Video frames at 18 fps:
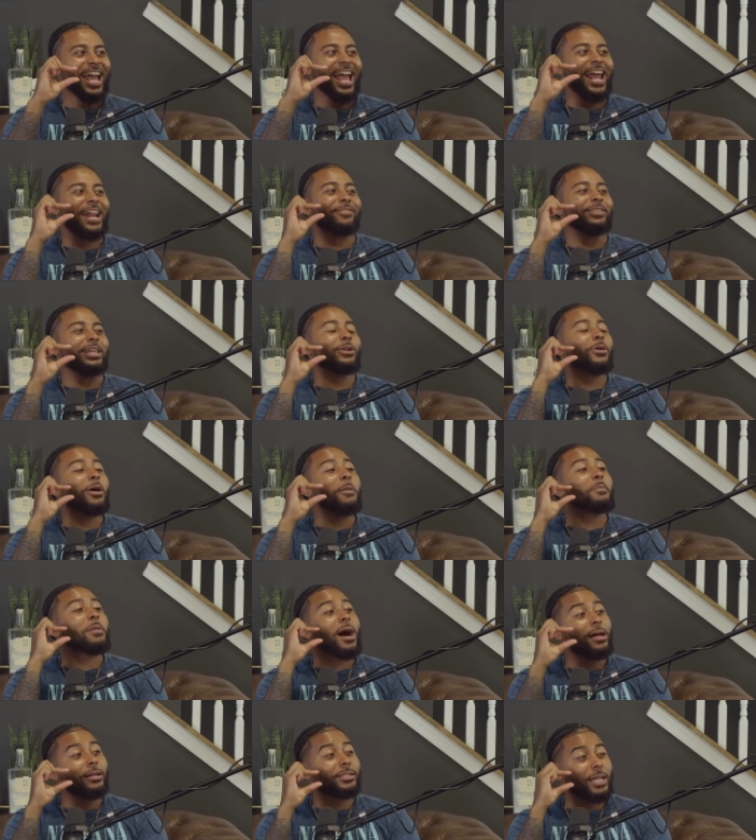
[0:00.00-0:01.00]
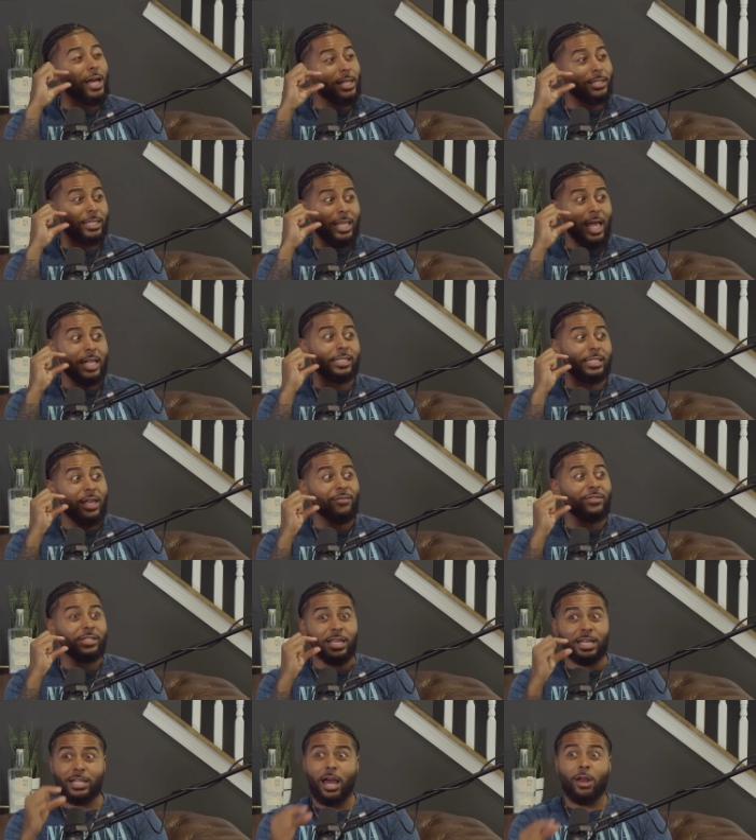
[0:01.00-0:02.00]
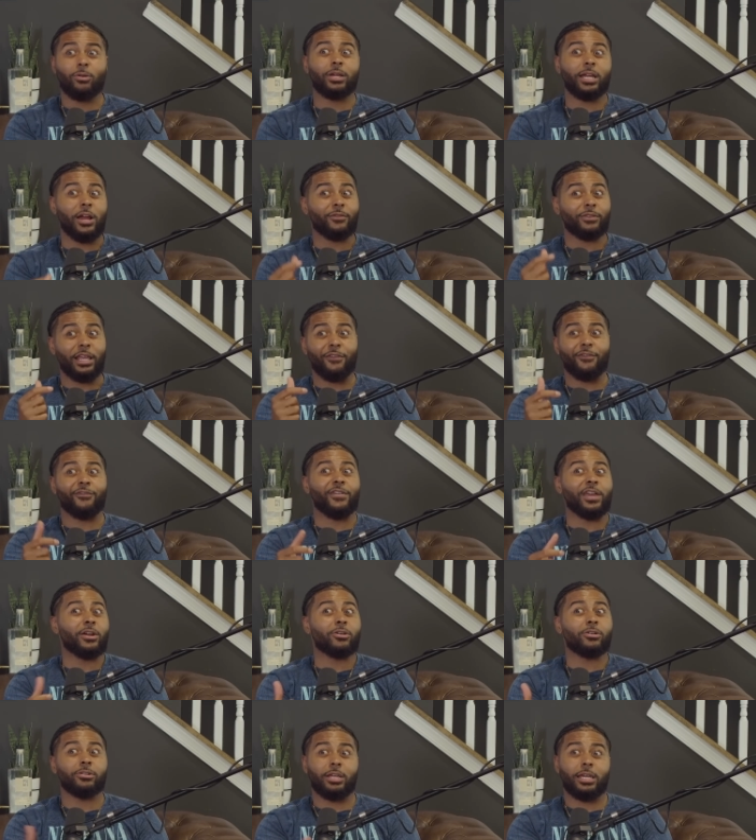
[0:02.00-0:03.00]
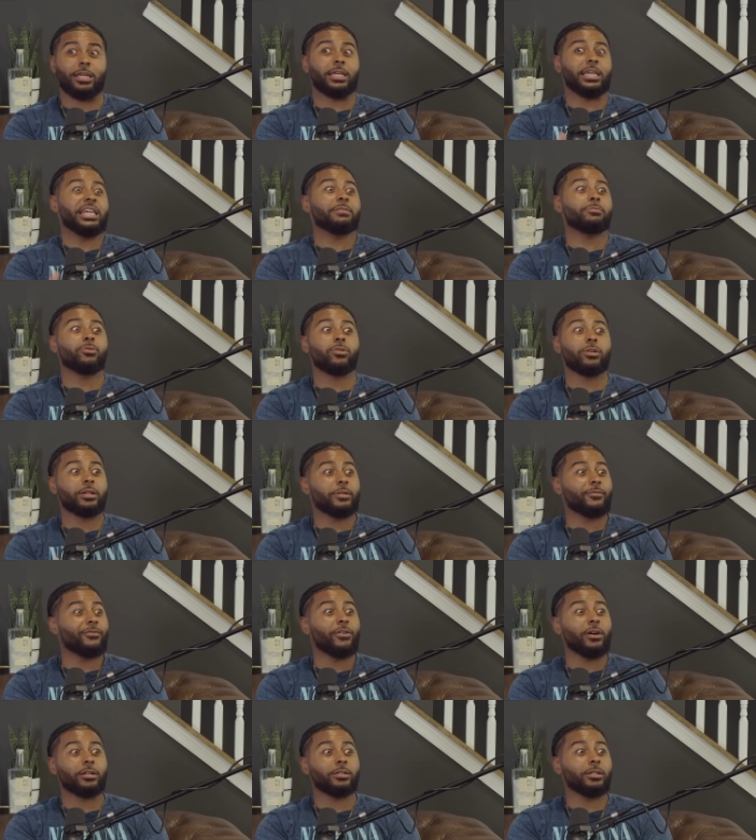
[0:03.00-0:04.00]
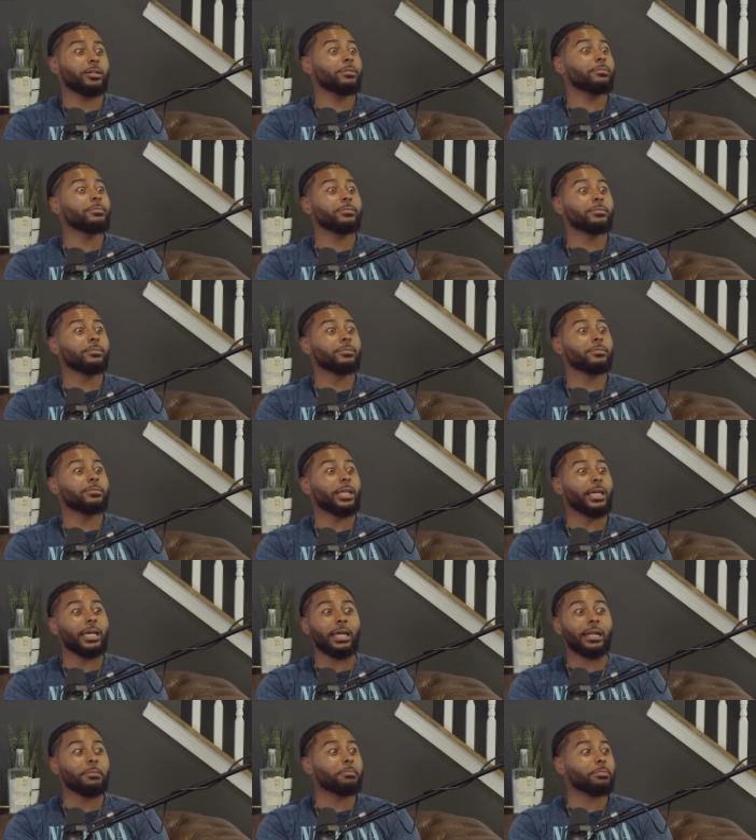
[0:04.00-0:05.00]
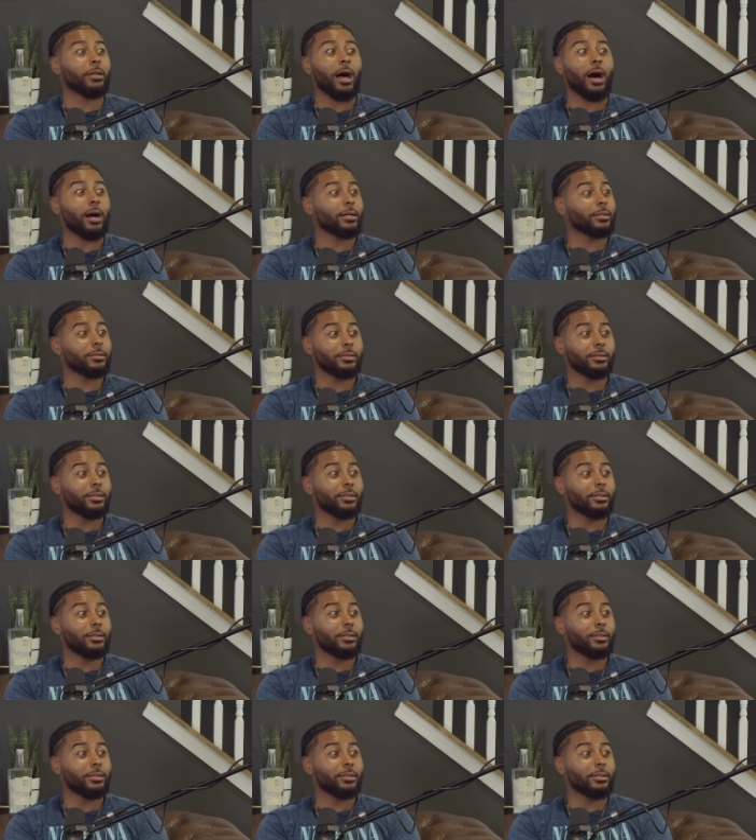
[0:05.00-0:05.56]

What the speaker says: And if they don't apologize in that 7 seconds, I don't care if they finger or they keyboard fucked up, they getting blocked.